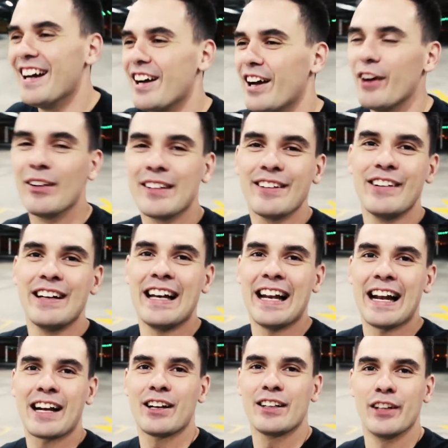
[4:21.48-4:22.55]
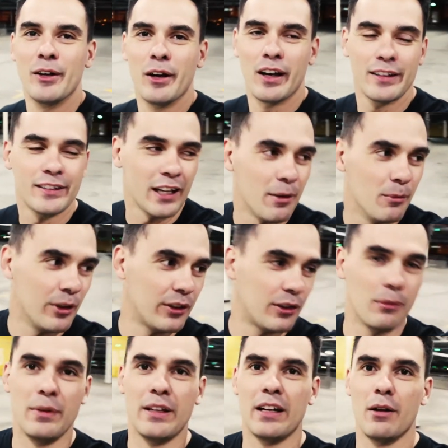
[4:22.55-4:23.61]
that wasn't really like a time with
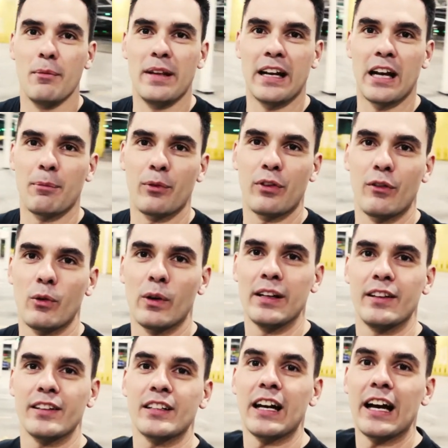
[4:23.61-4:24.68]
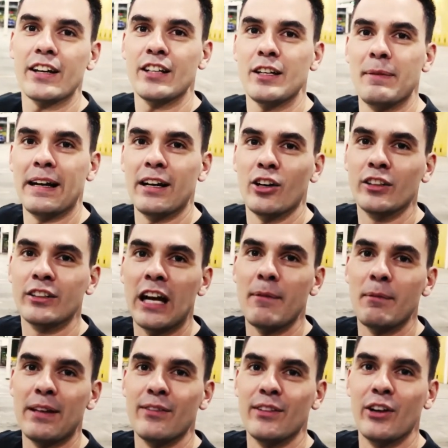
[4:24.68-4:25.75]
meeting up with everyone. This guy actually made it on
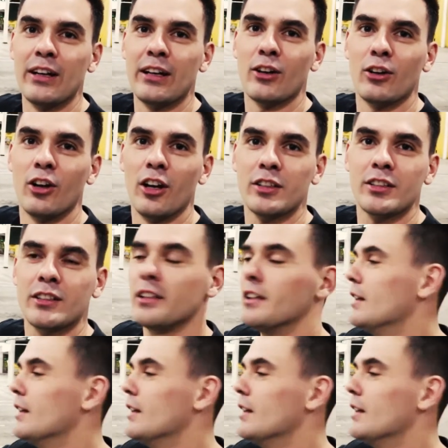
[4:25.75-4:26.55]
time, even though he got lost.